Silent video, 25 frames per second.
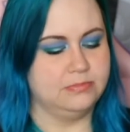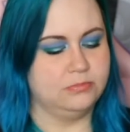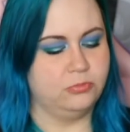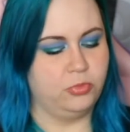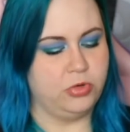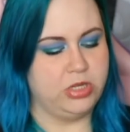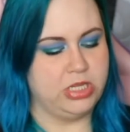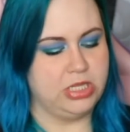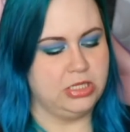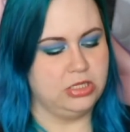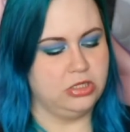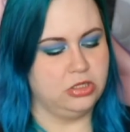
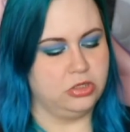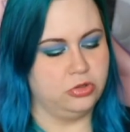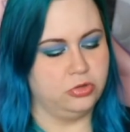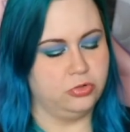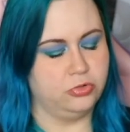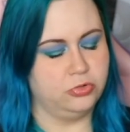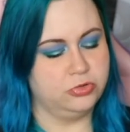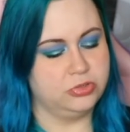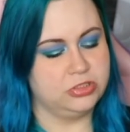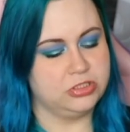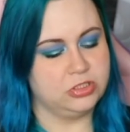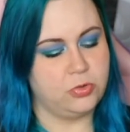We
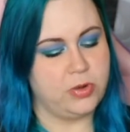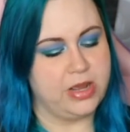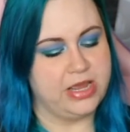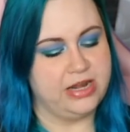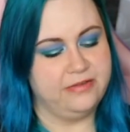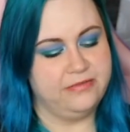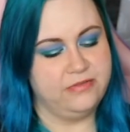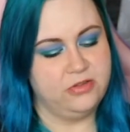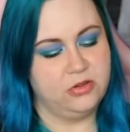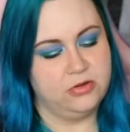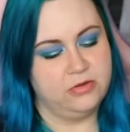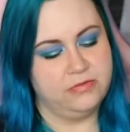used quite a
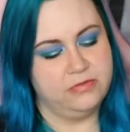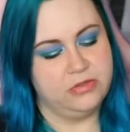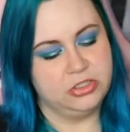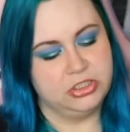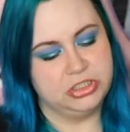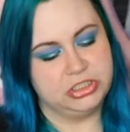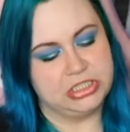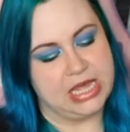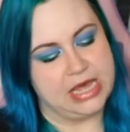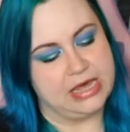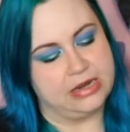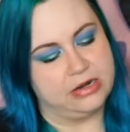few of the
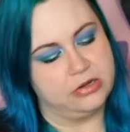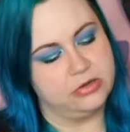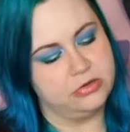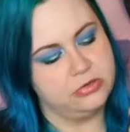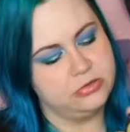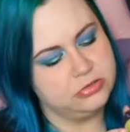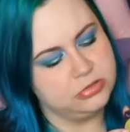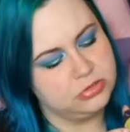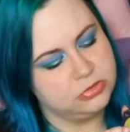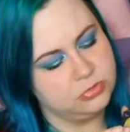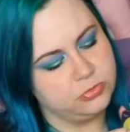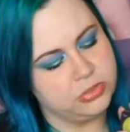shadows.